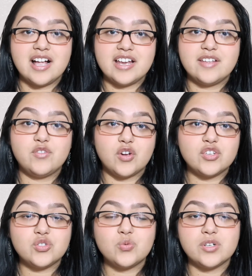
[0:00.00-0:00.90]
And if you
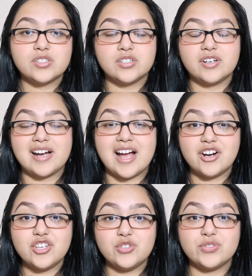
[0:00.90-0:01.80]
also want to learn
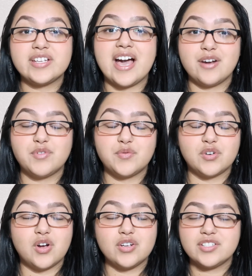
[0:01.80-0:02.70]
how to use Canva
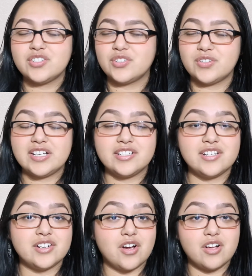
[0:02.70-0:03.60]
for content
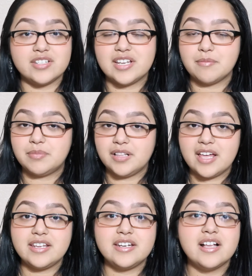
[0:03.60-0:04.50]
creation and content
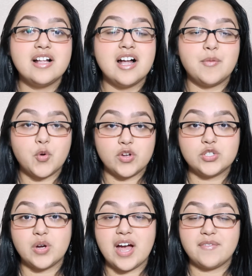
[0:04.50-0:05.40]
planning, I'm going
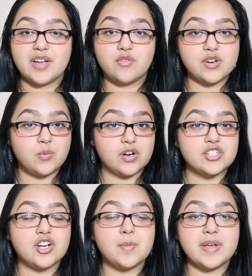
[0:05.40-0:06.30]
to have that free
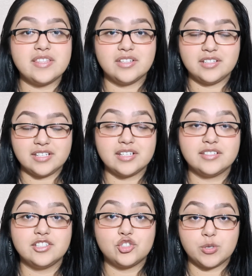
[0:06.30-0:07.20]
workshop in the link in
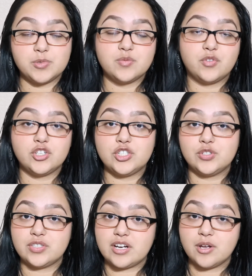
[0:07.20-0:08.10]
the description for you
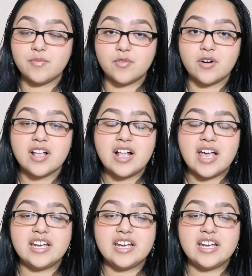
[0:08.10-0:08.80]
to sign up for.